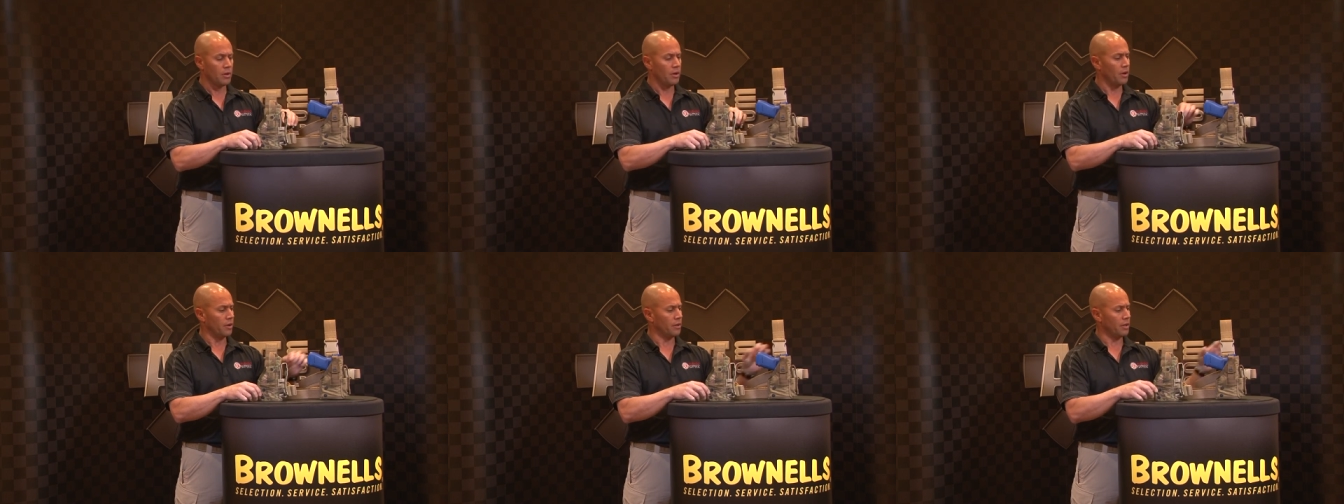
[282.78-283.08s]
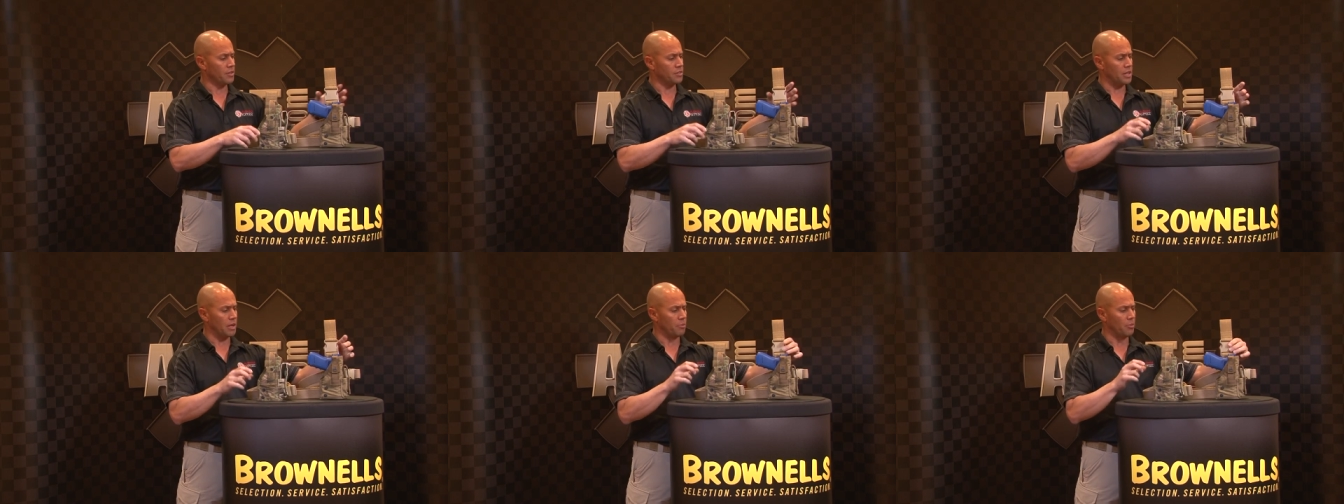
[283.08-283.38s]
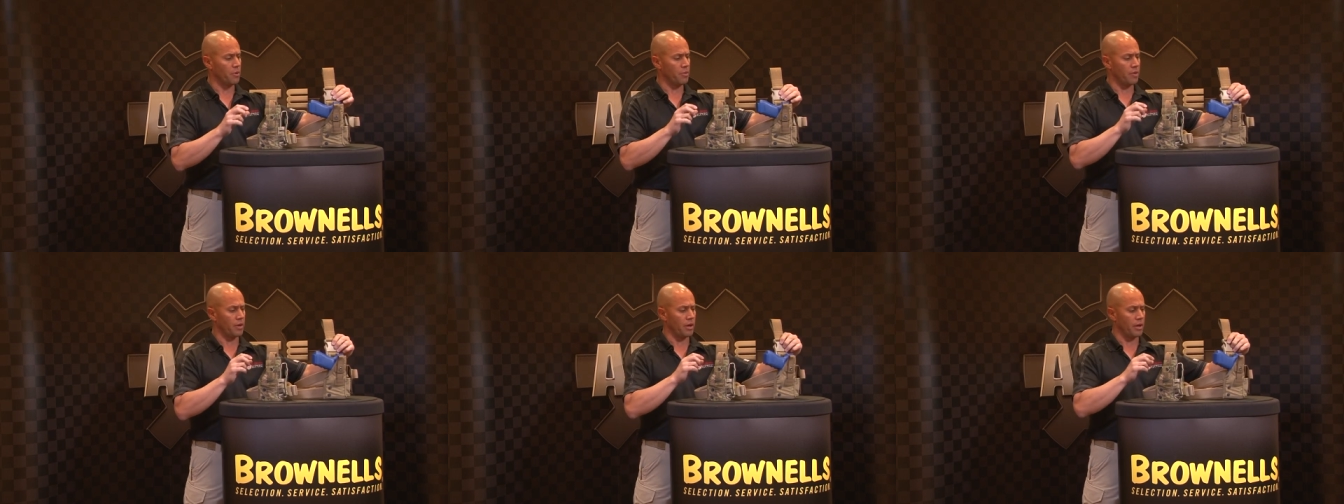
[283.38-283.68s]
It does come
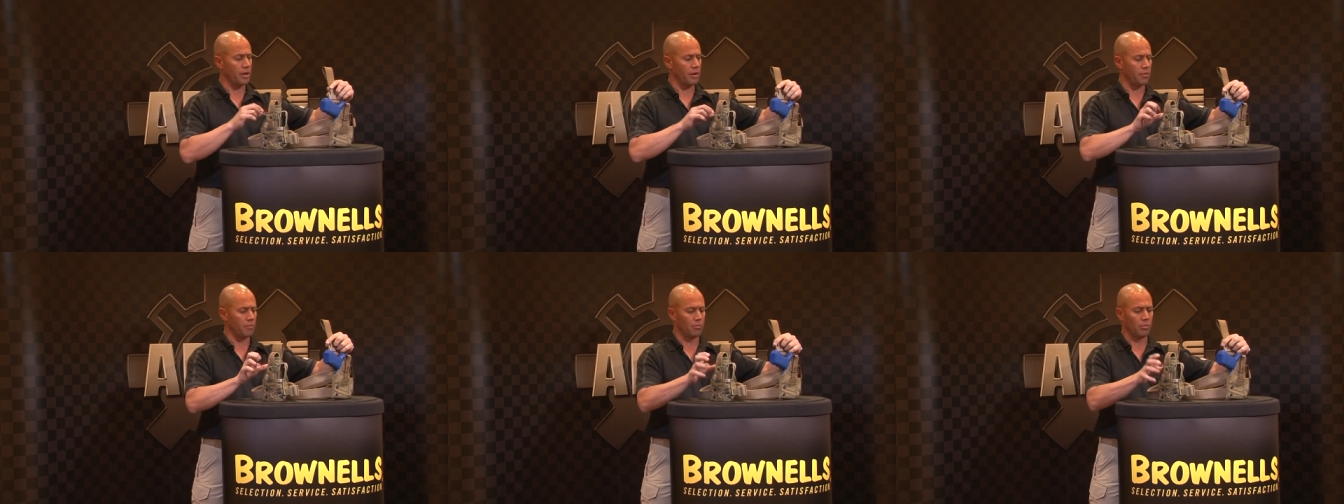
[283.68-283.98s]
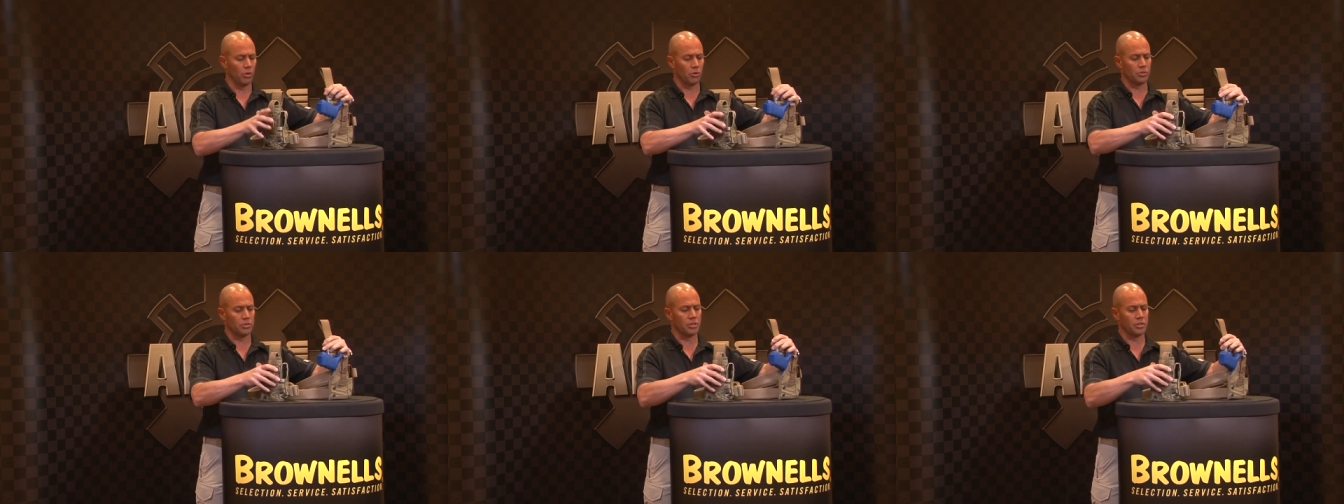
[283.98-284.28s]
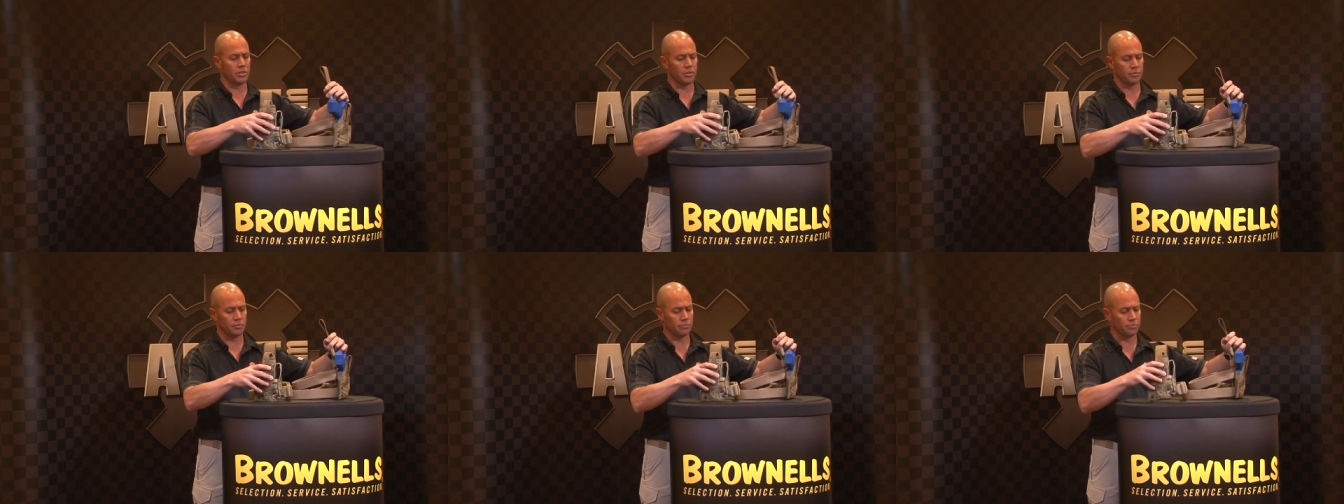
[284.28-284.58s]
with a
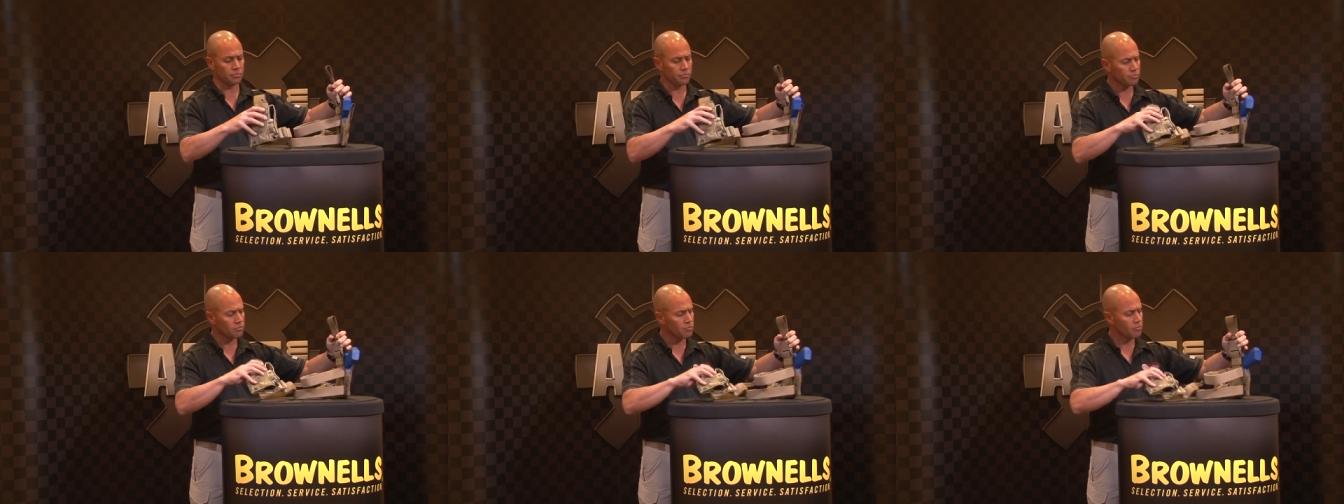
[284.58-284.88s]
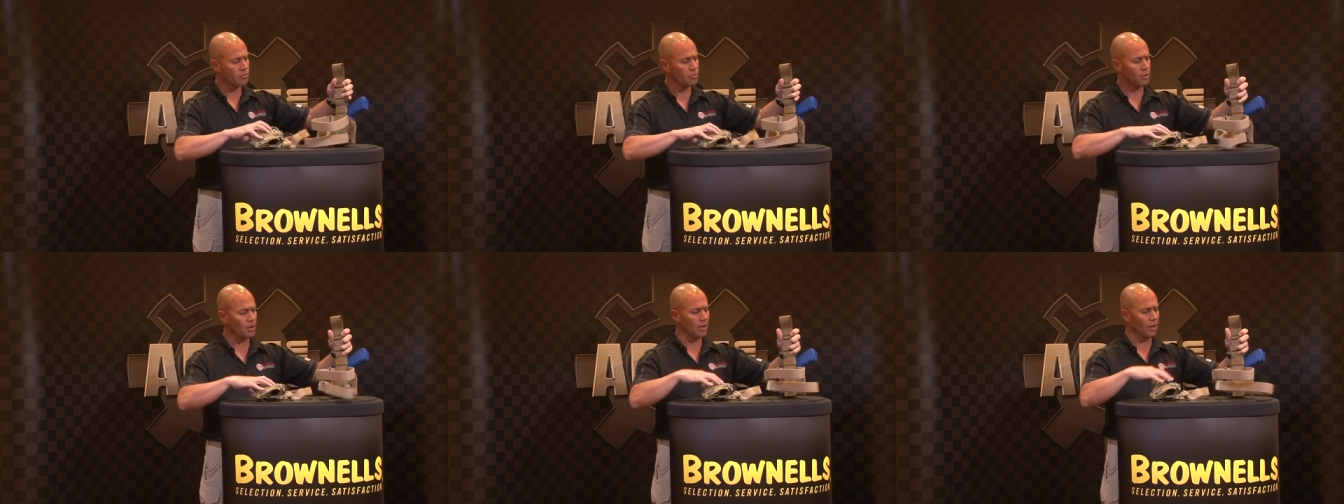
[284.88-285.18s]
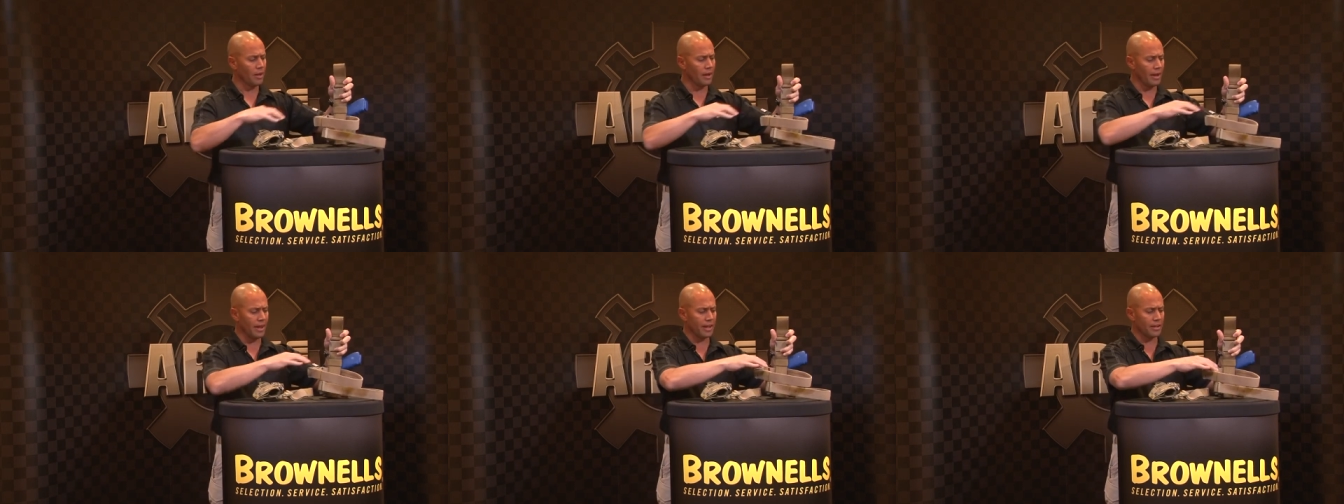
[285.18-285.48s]
built-in
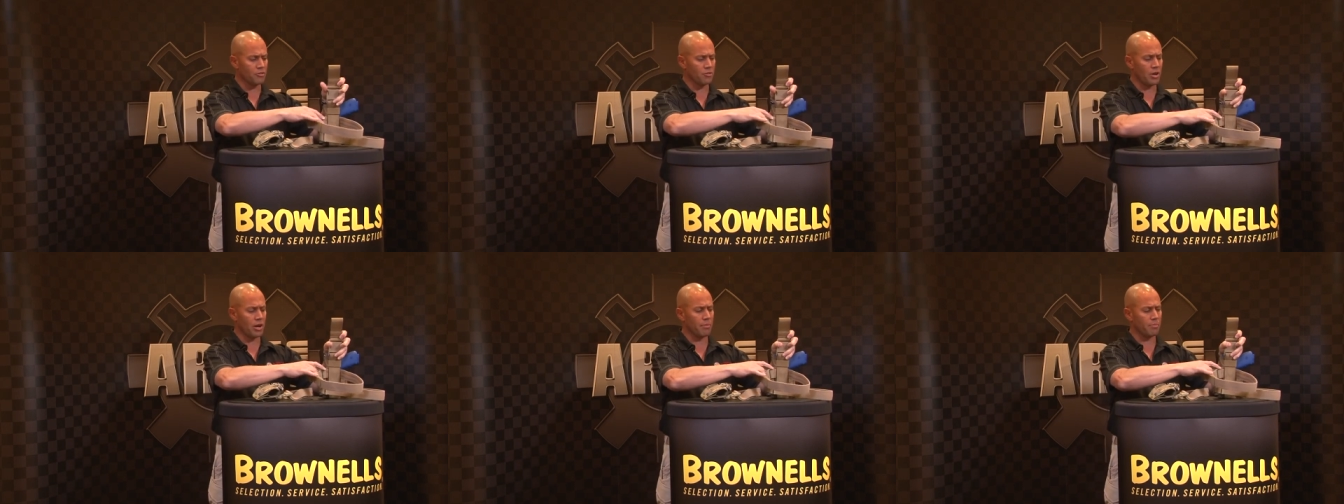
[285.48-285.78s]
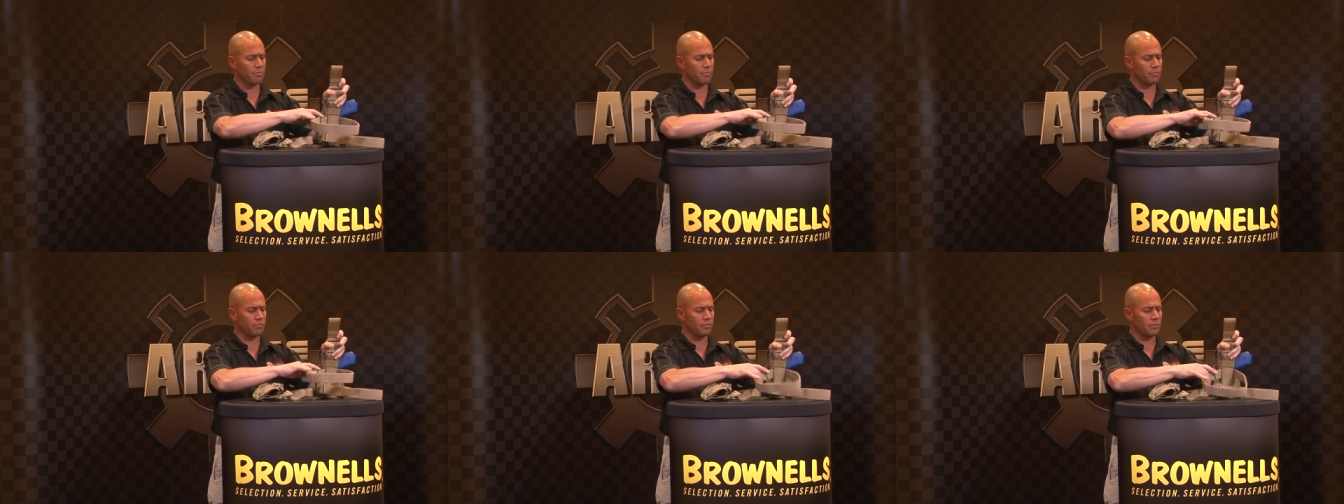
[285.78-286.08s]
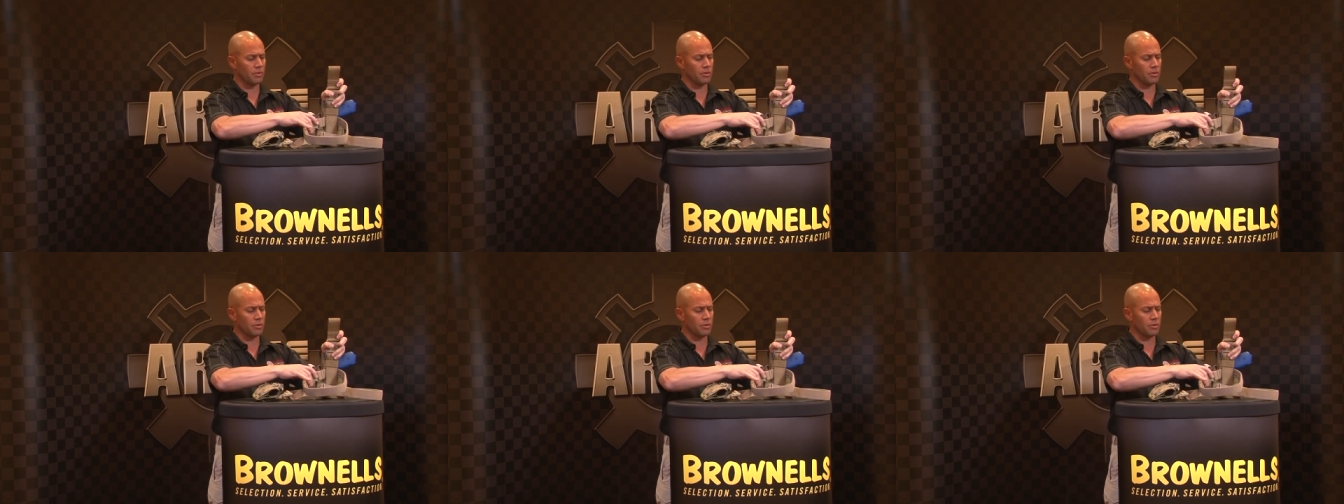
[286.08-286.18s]
leg strap.